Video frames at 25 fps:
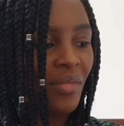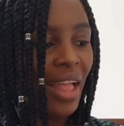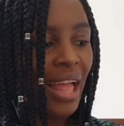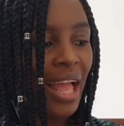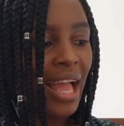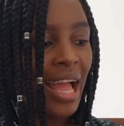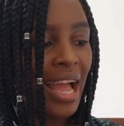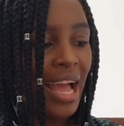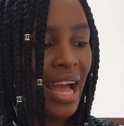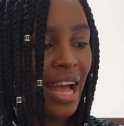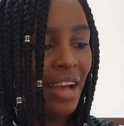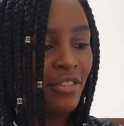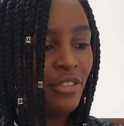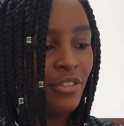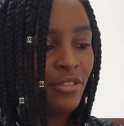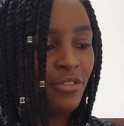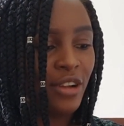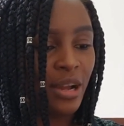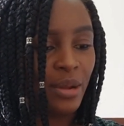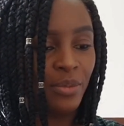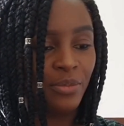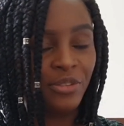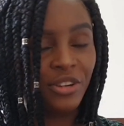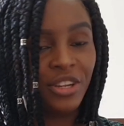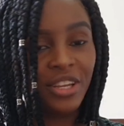I have a
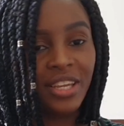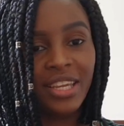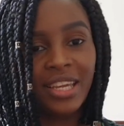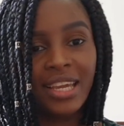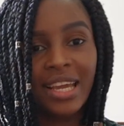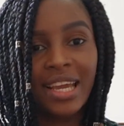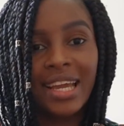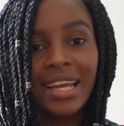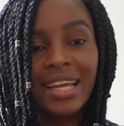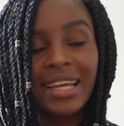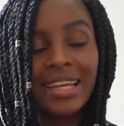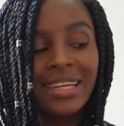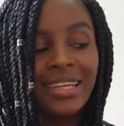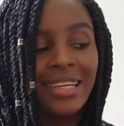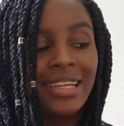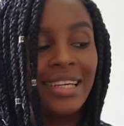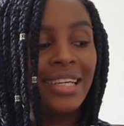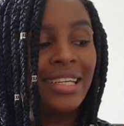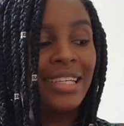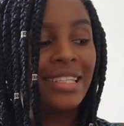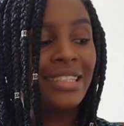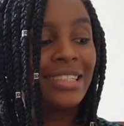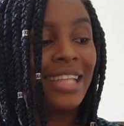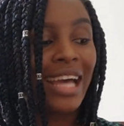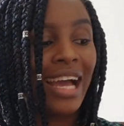fabric here
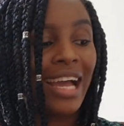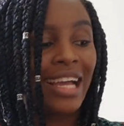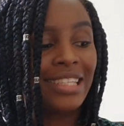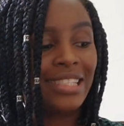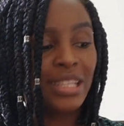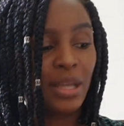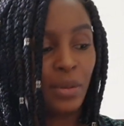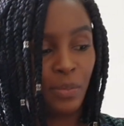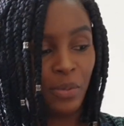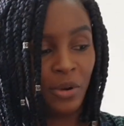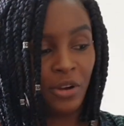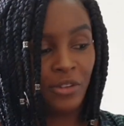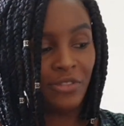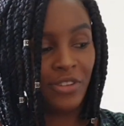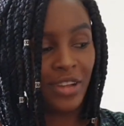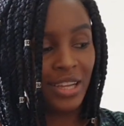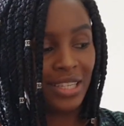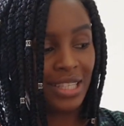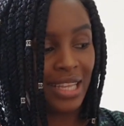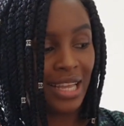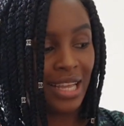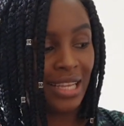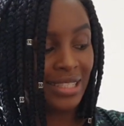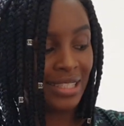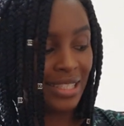that is a
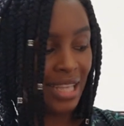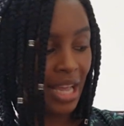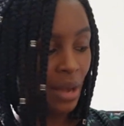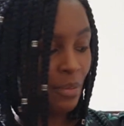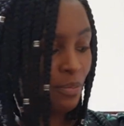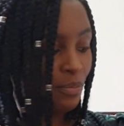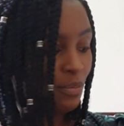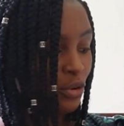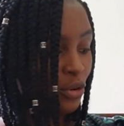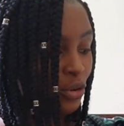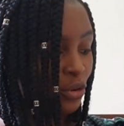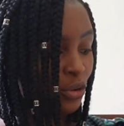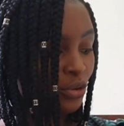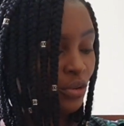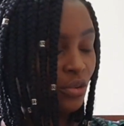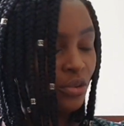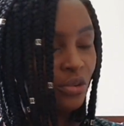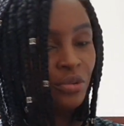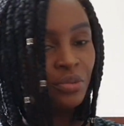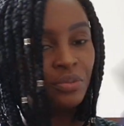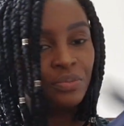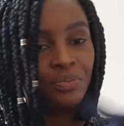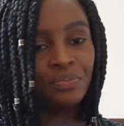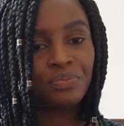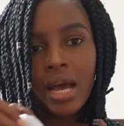perfect example.
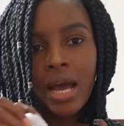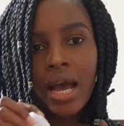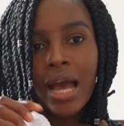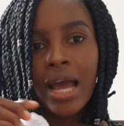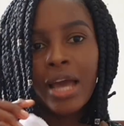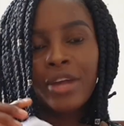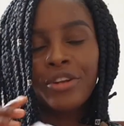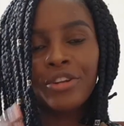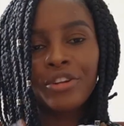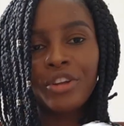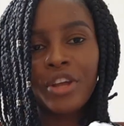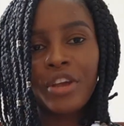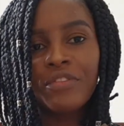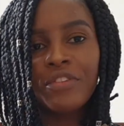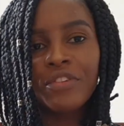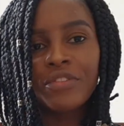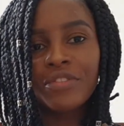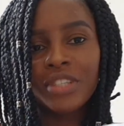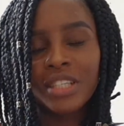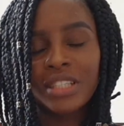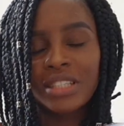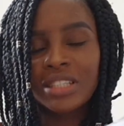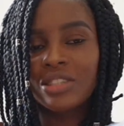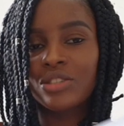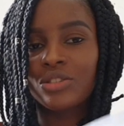I don't know if you've
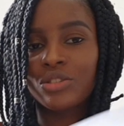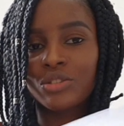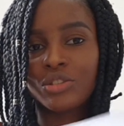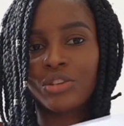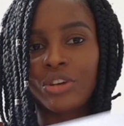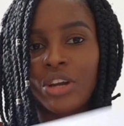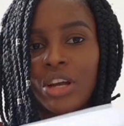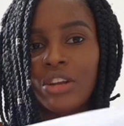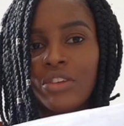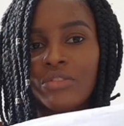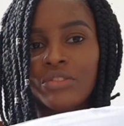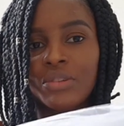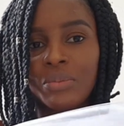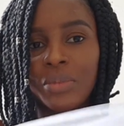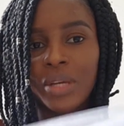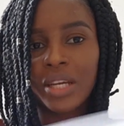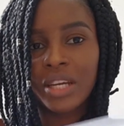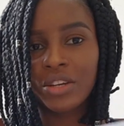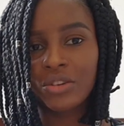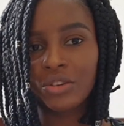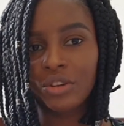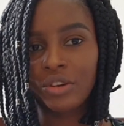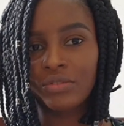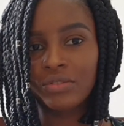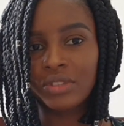seen the tutorial of the
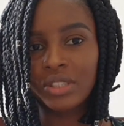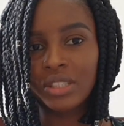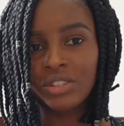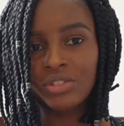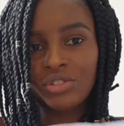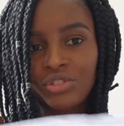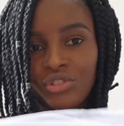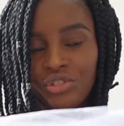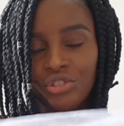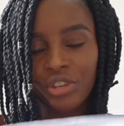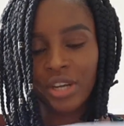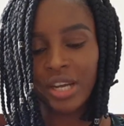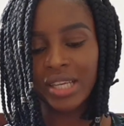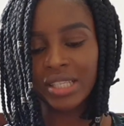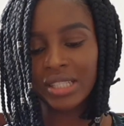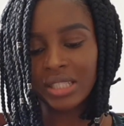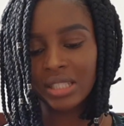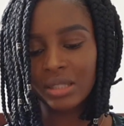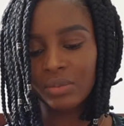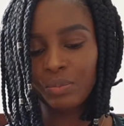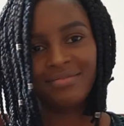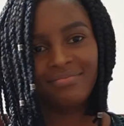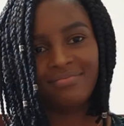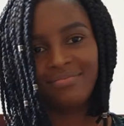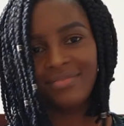making of this
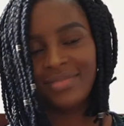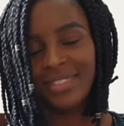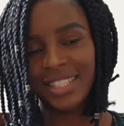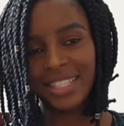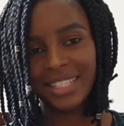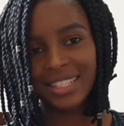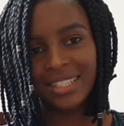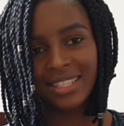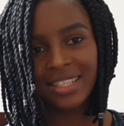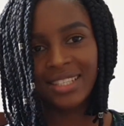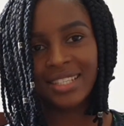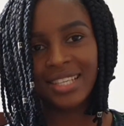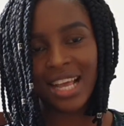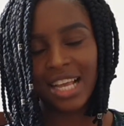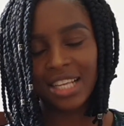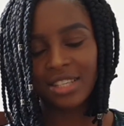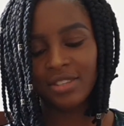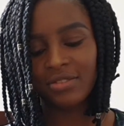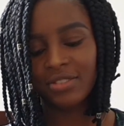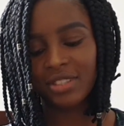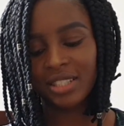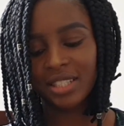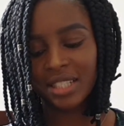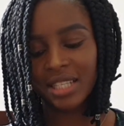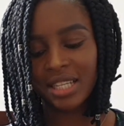dress. This is the size
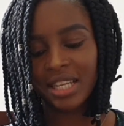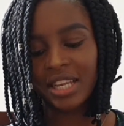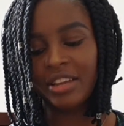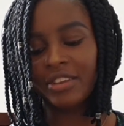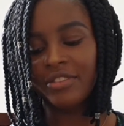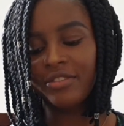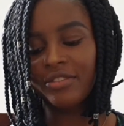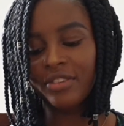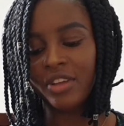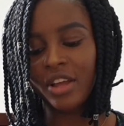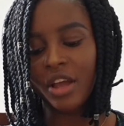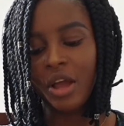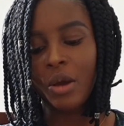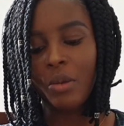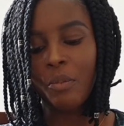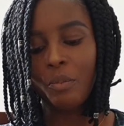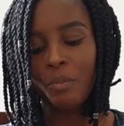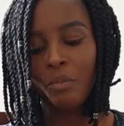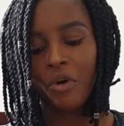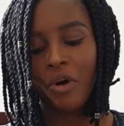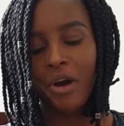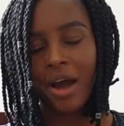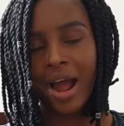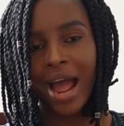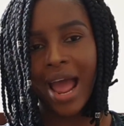of the sleeve,
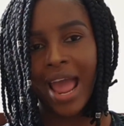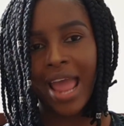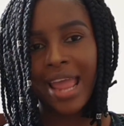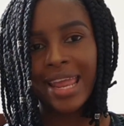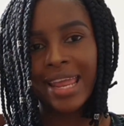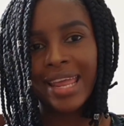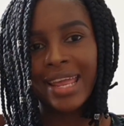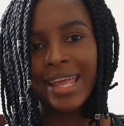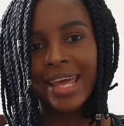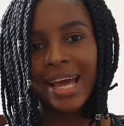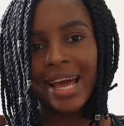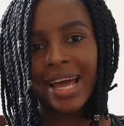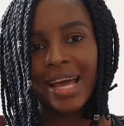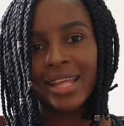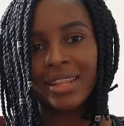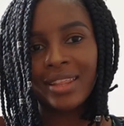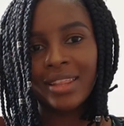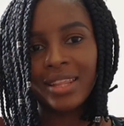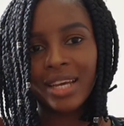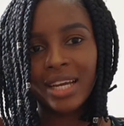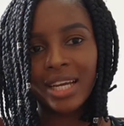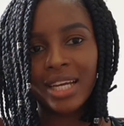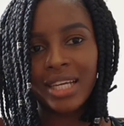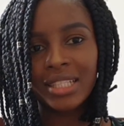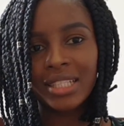but I
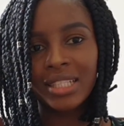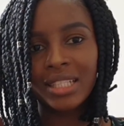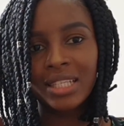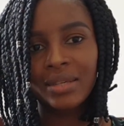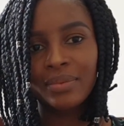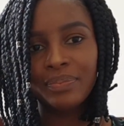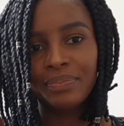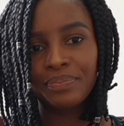gathered